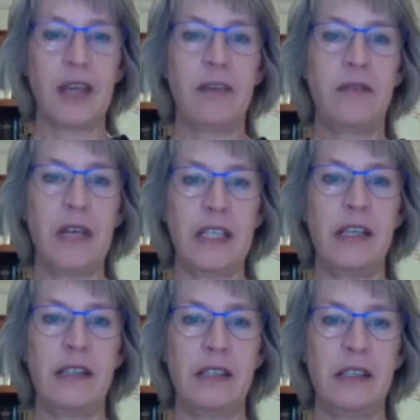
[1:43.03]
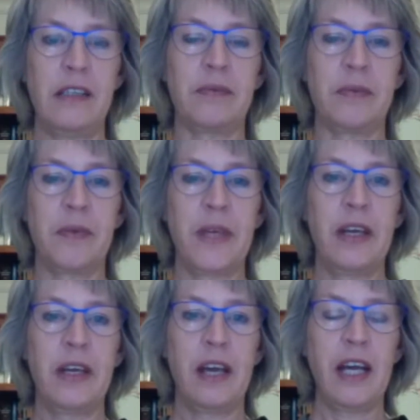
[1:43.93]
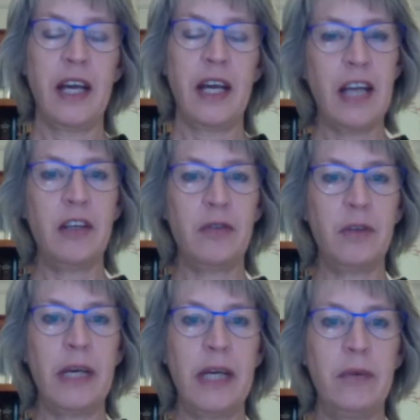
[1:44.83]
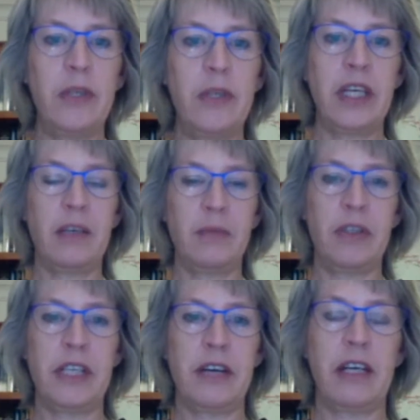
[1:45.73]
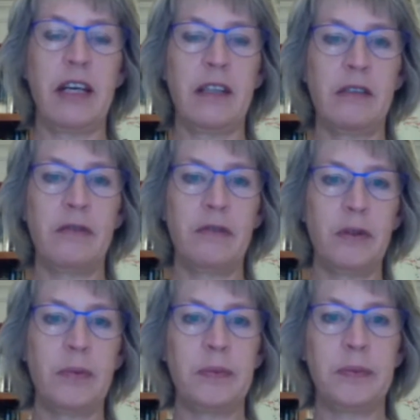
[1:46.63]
Fantastic. And how long have you been working at Boroondara Council for?